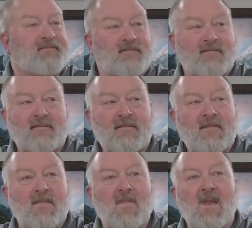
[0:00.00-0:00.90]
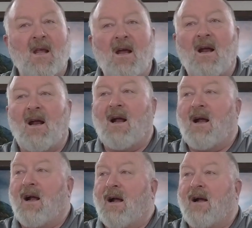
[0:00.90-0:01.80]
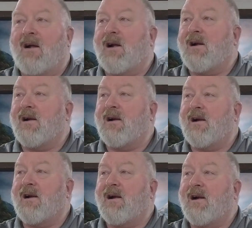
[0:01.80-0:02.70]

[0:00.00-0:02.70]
[no speech]